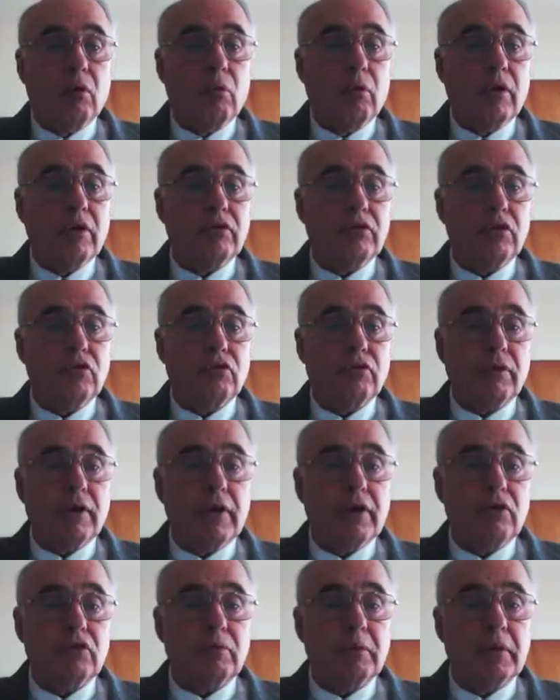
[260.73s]
once a
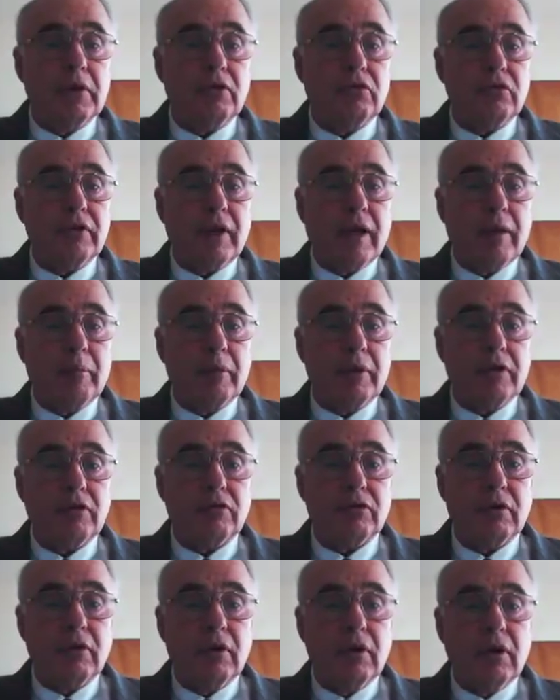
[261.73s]
trend has been
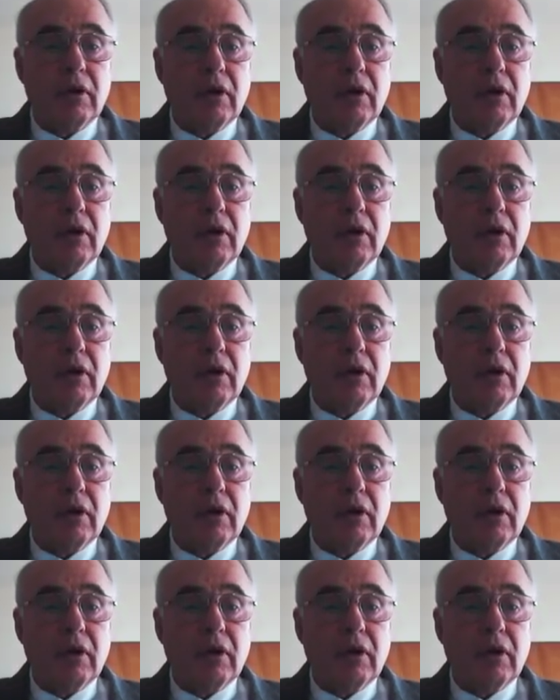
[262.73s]
established,